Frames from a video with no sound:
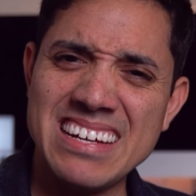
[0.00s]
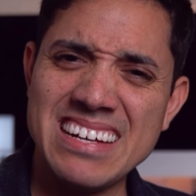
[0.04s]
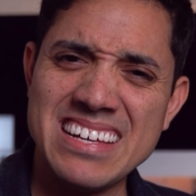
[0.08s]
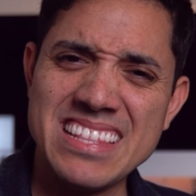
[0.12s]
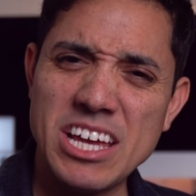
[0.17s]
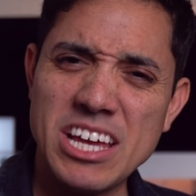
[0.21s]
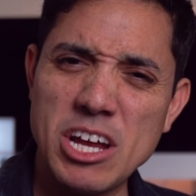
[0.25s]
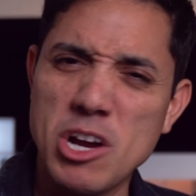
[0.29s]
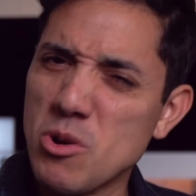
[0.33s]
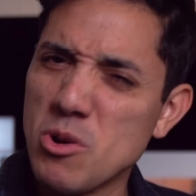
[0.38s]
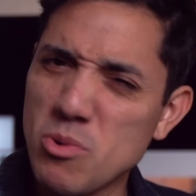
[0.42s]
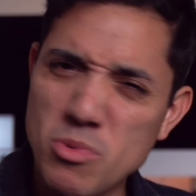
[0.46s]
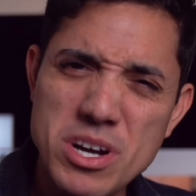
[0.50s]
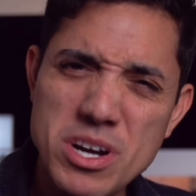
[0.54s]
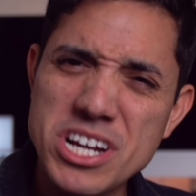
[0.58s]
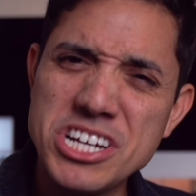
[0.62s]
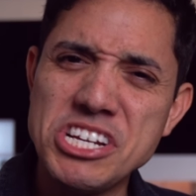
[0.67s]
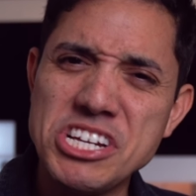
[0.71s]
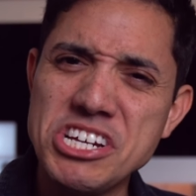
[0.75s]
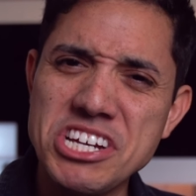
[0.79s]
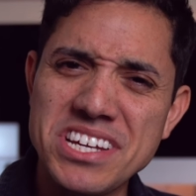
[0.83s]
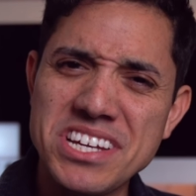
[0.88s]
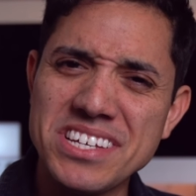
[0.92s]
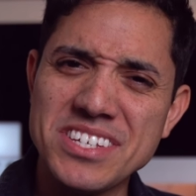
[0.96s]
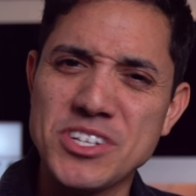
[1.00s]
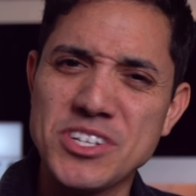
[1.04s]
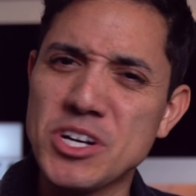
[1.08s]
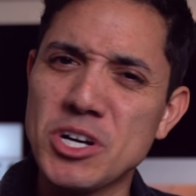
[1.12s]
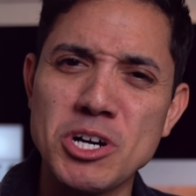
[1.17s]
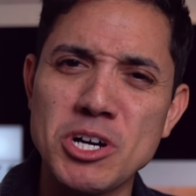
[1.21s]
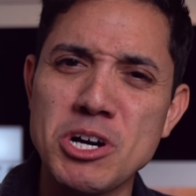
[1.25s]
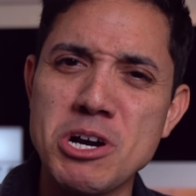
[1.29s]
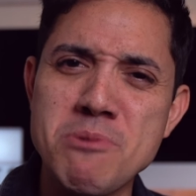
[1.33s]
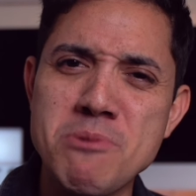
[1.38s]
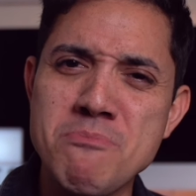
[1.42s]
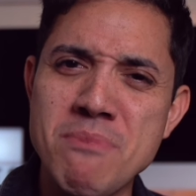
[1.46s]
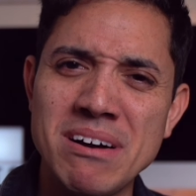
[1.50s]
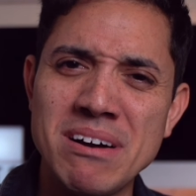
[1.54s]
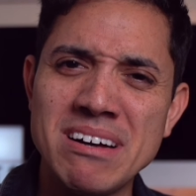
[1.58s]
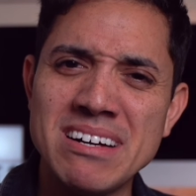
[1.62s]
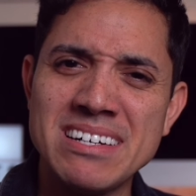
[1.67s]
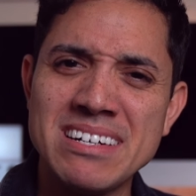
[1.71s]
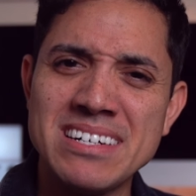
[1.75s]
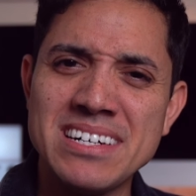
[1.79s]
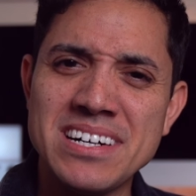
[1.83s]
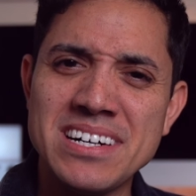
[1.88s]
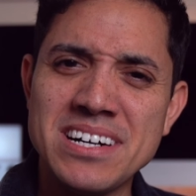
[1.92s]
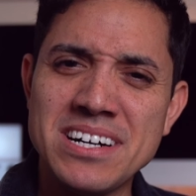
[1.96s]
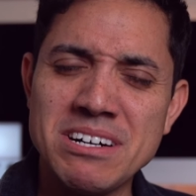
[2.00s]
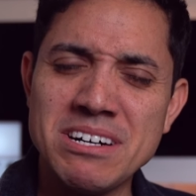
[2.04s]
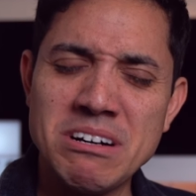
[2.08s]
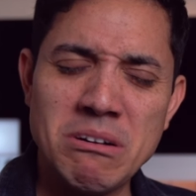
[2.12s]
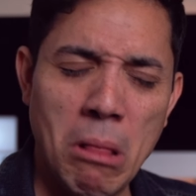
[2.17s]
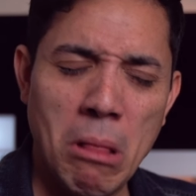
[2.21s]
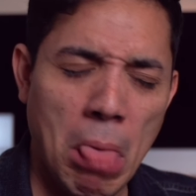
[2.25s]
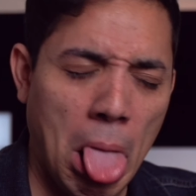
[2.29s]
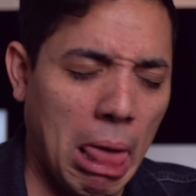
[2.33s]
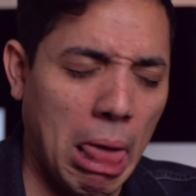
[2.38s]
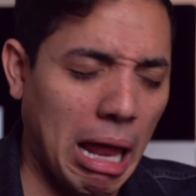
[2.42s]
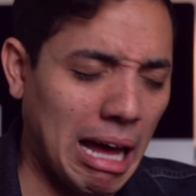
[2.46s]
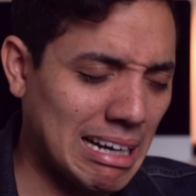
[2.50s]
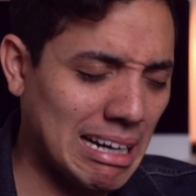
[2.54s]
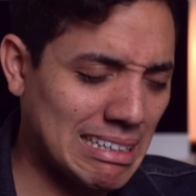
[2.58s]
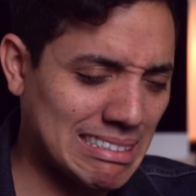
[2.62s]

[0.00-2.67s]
The cringiest term. Ugh,